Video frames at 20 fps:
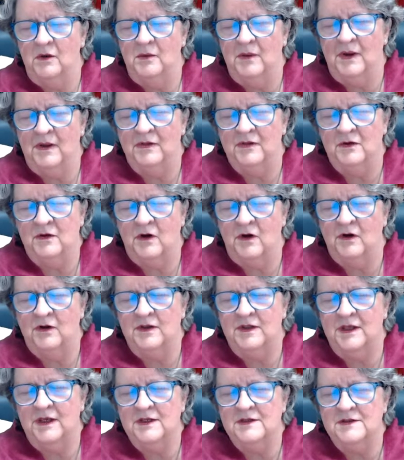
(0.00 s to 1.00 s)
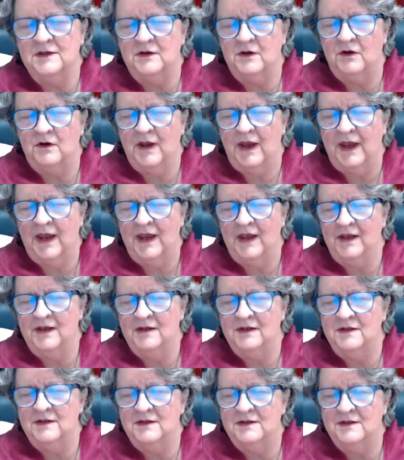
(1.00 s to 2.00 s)
While there aren't things in her
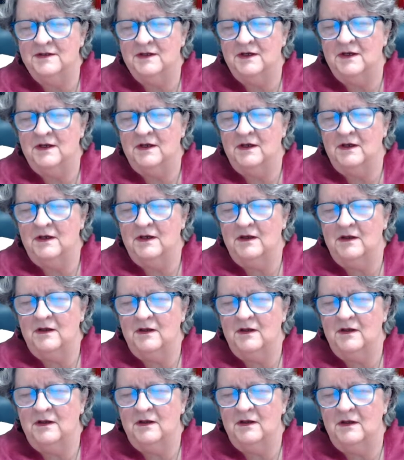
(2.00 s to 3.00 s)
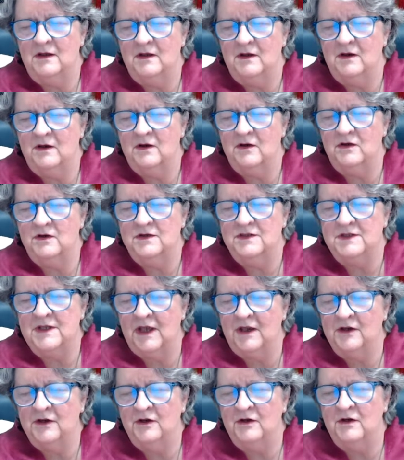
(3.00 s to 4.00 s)
hands, her
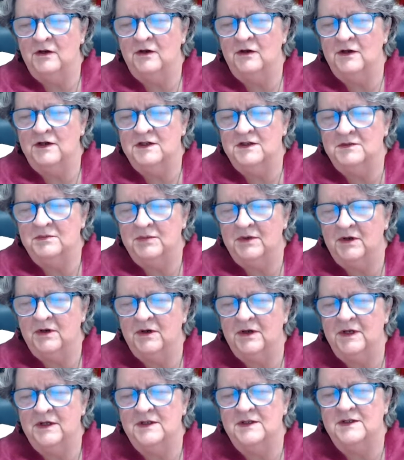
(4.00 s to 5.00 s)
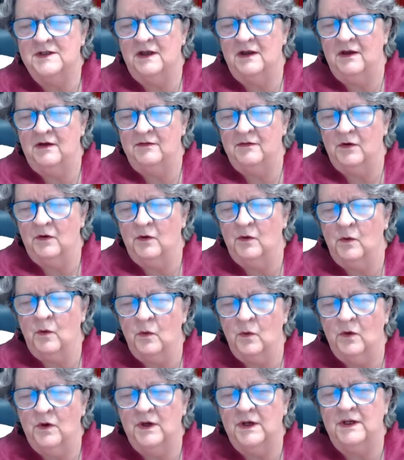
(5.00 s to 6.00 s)
cellular experience of her
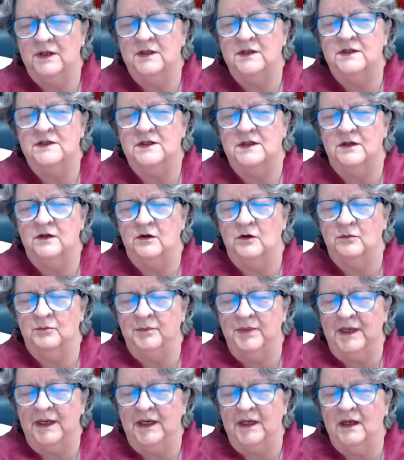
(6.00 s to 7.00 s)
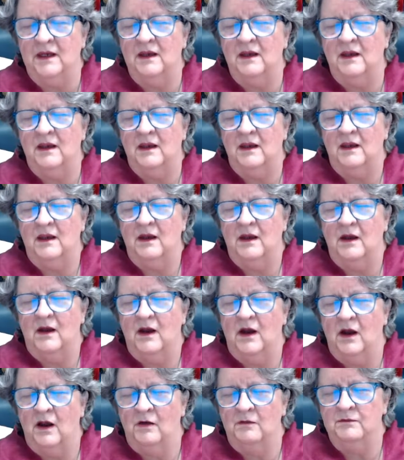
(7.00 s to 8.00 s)
organs and her being
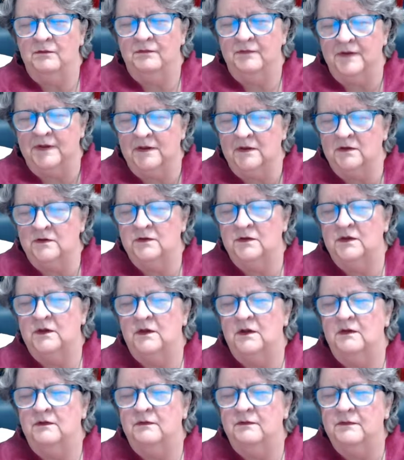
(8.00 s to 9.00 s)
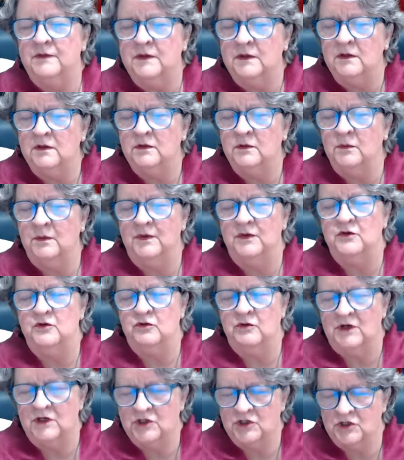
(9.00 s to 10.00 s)
are filled with
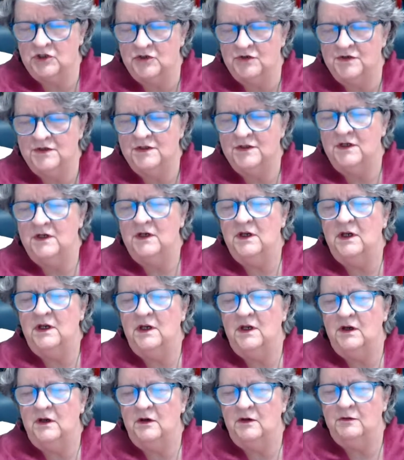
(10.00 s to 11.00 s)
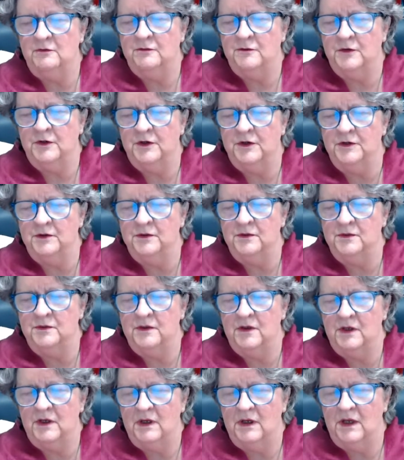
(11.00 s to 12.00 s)
treasures for you,
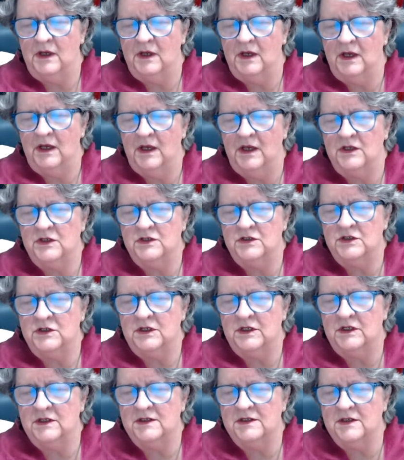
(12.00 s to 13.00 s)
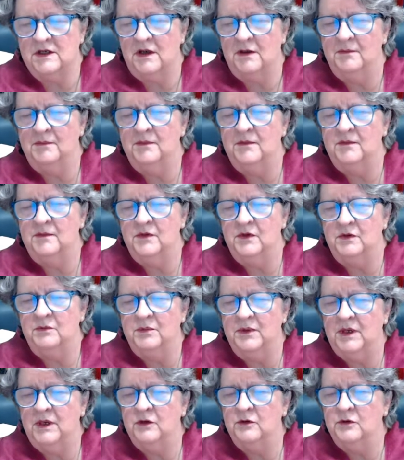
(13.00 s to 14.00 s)
as she has come to
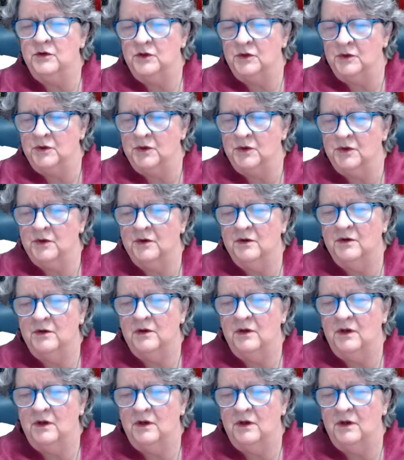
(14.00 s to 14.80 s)
be your tutor,